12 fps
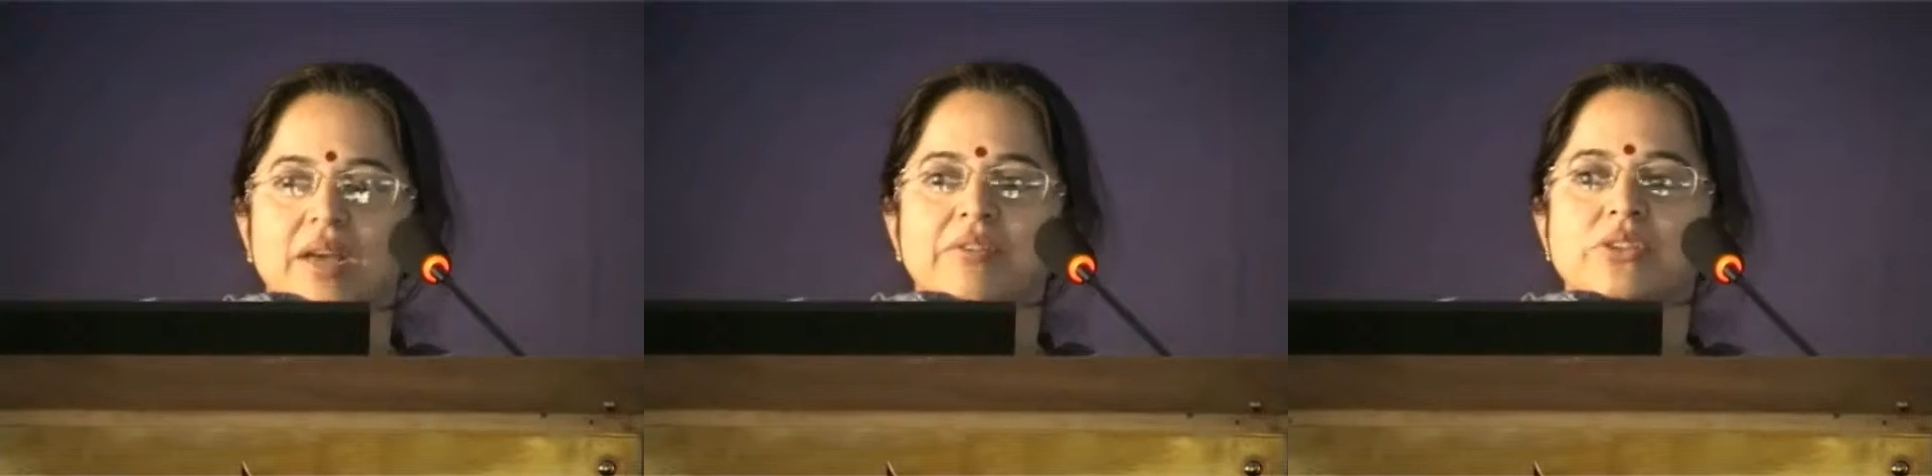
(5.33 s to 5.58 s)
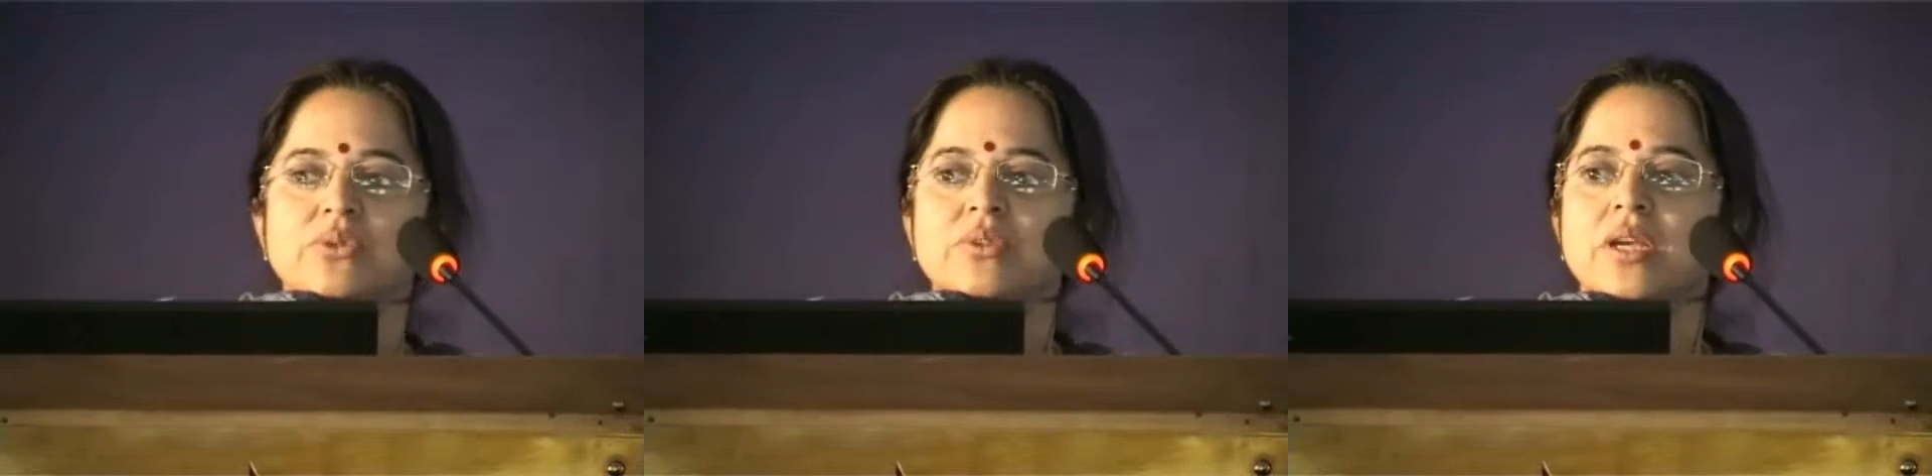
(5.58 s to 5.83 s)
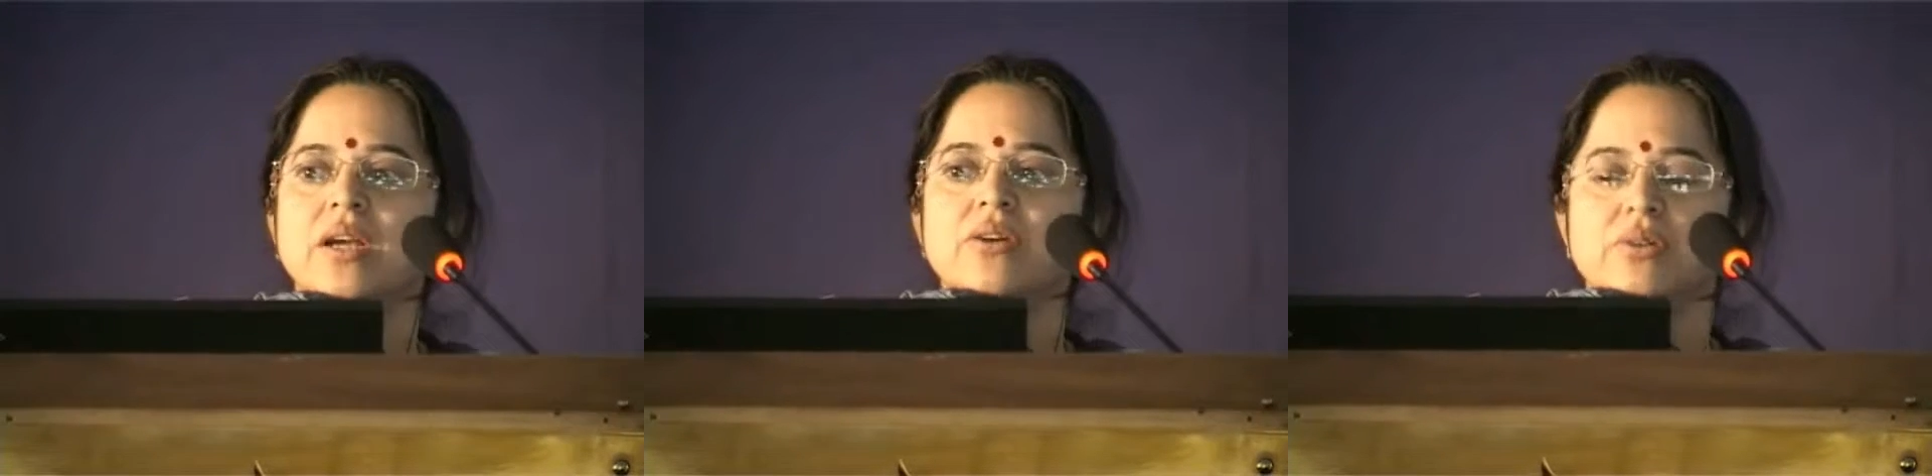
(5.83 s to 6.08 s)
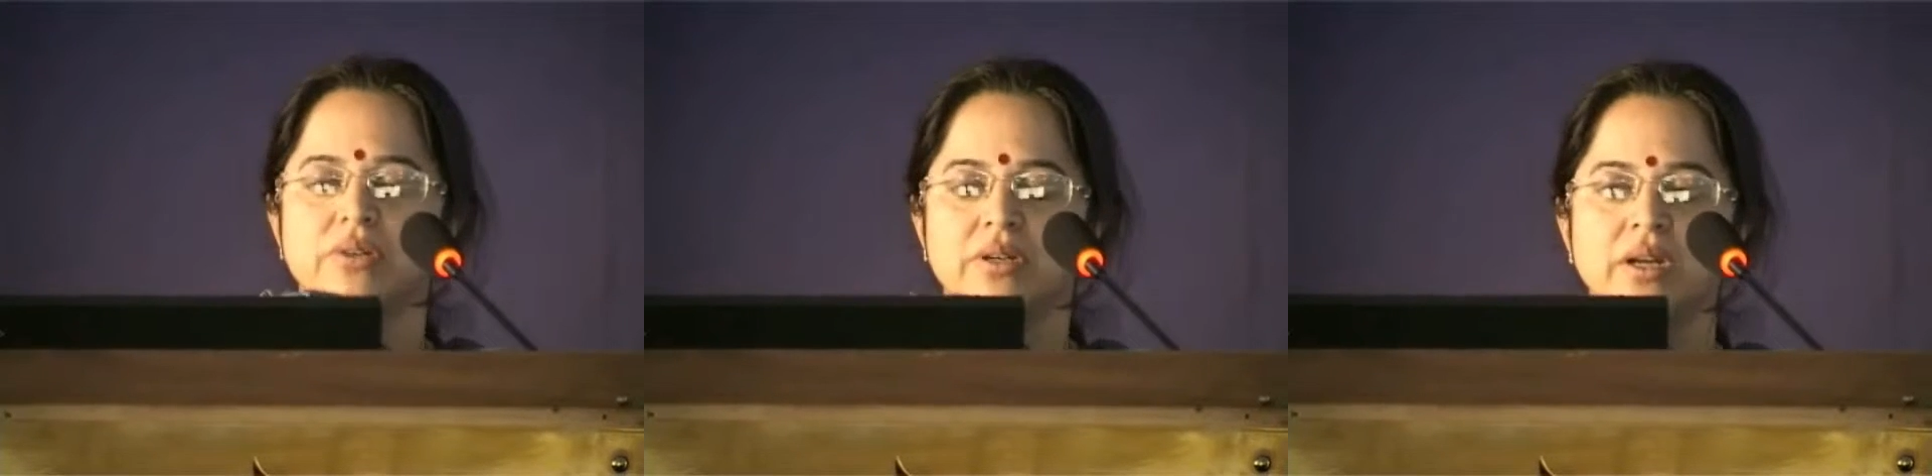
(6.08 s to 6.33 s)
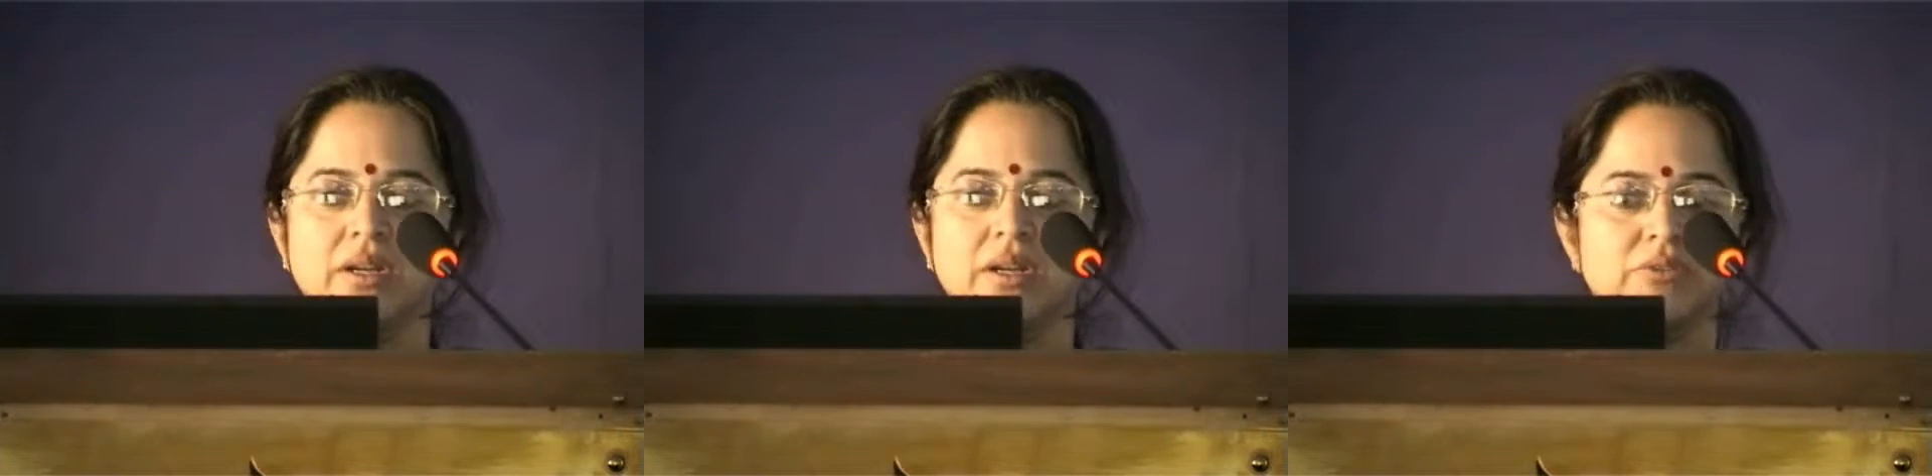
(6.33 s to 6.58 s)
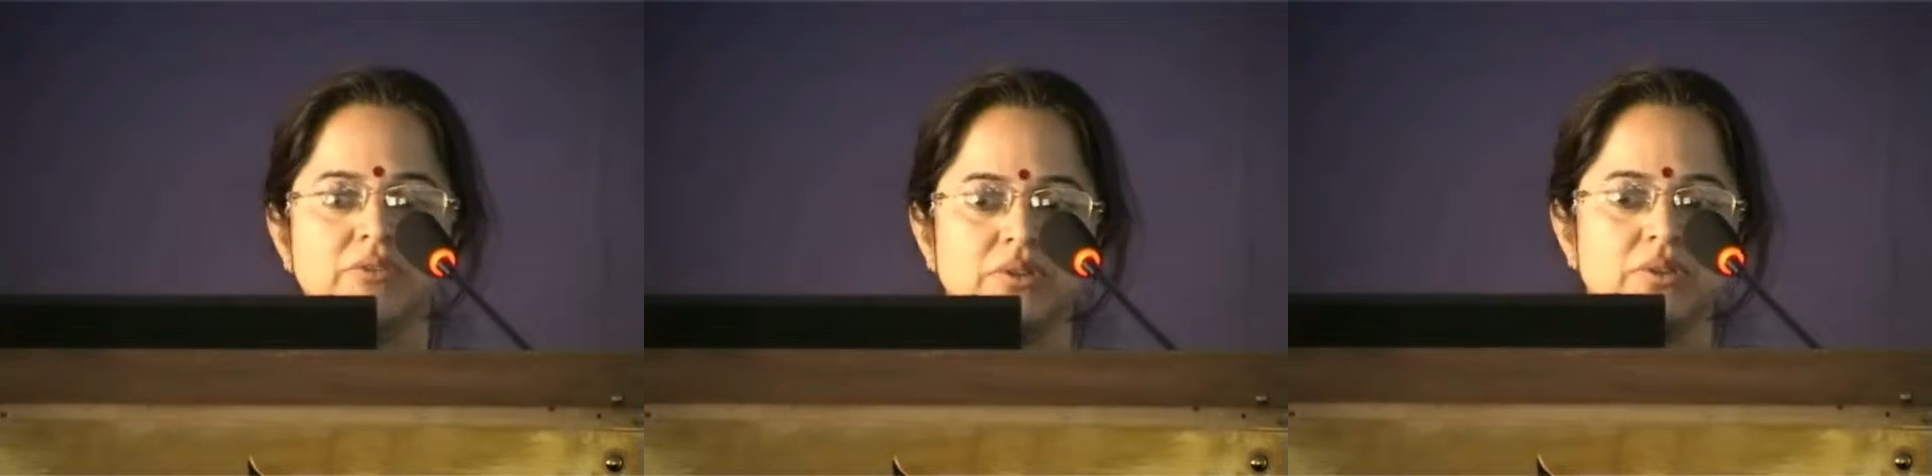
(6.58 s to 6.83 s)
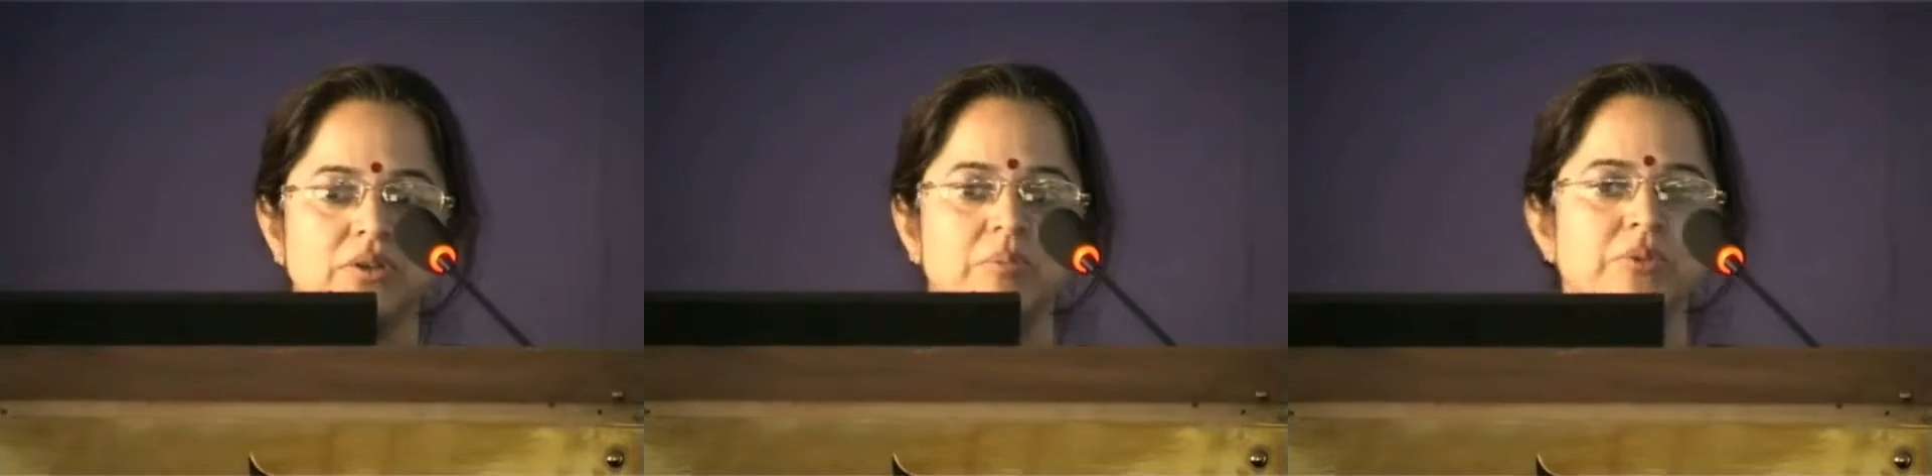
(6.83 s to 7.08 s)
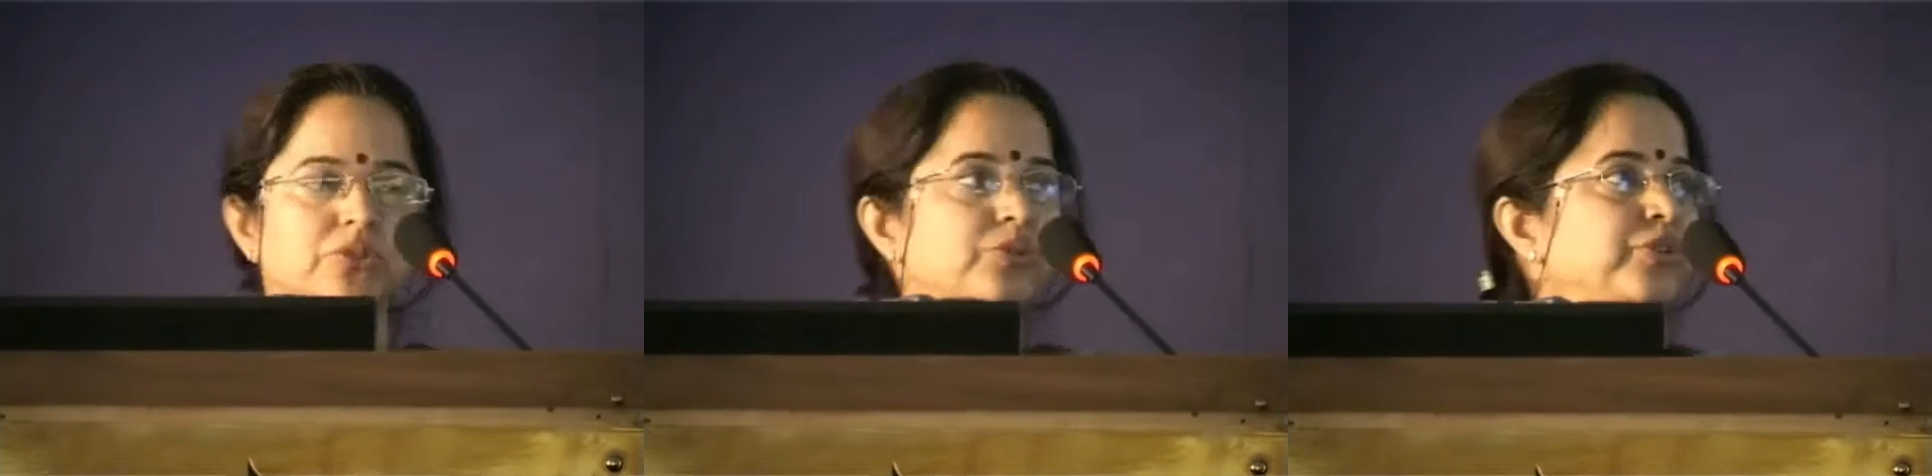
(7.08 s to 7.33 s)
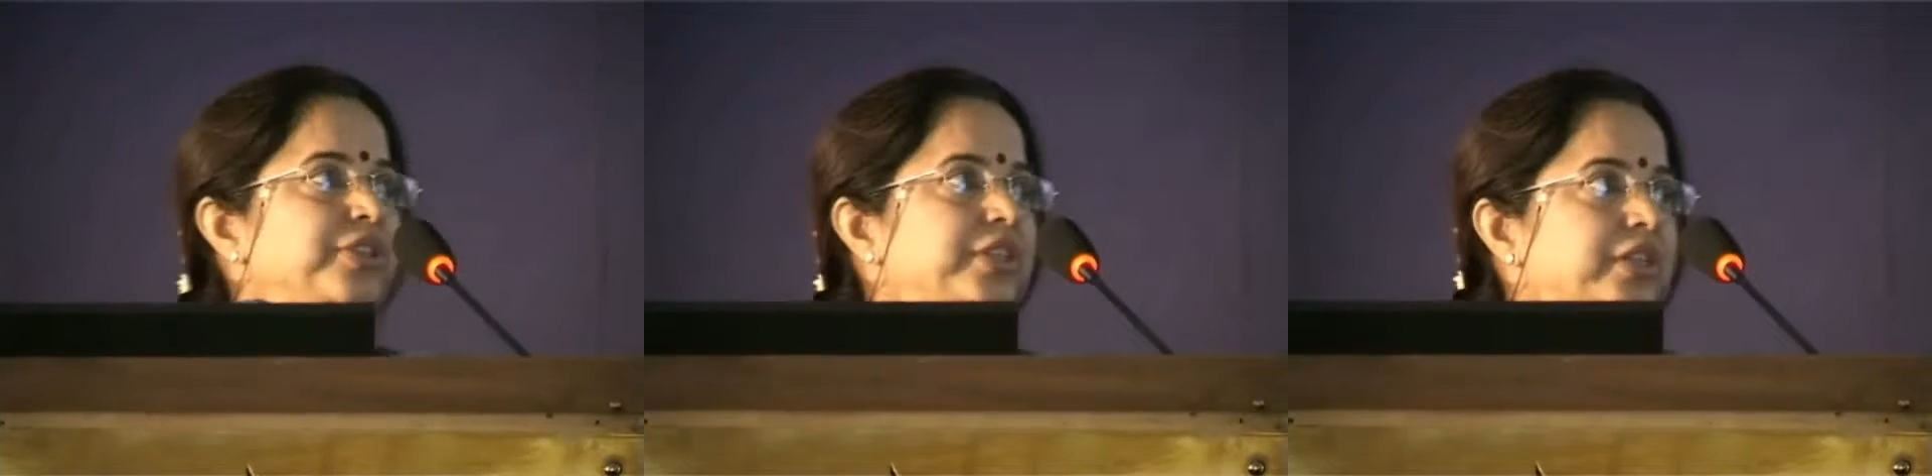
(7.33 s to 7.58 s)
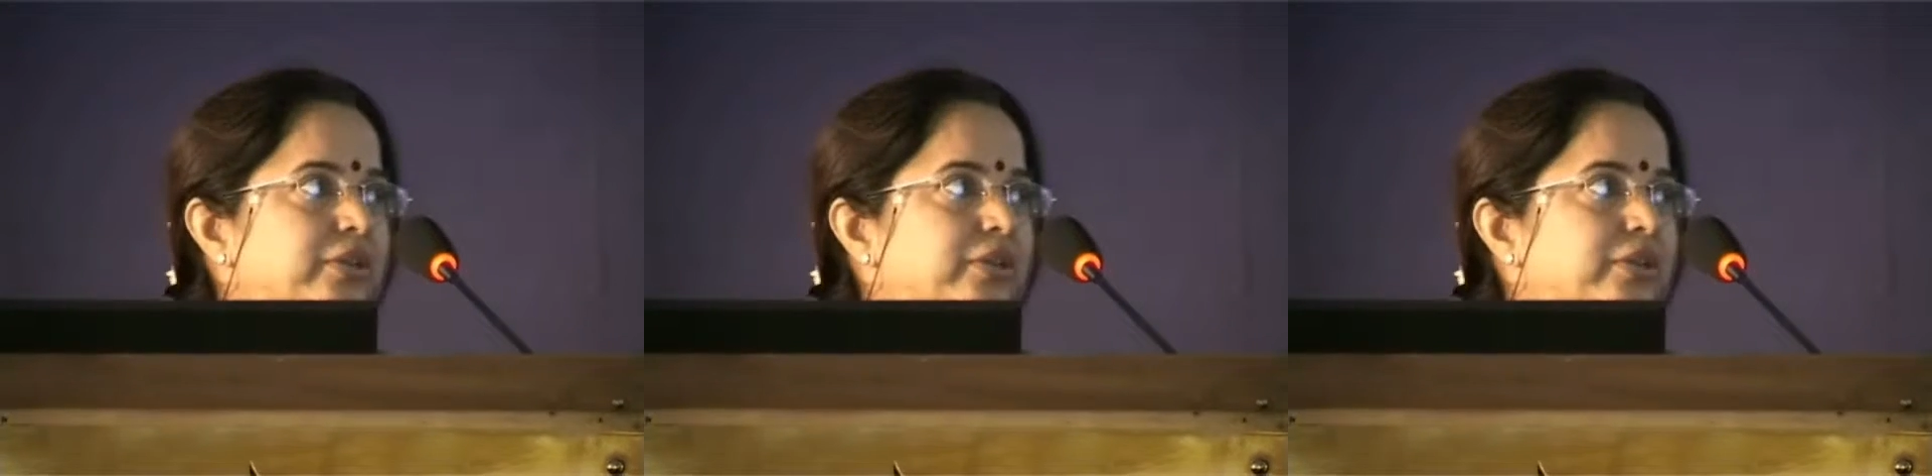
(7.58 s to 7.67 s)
I wish to thank Dr. Khanna for the opportunity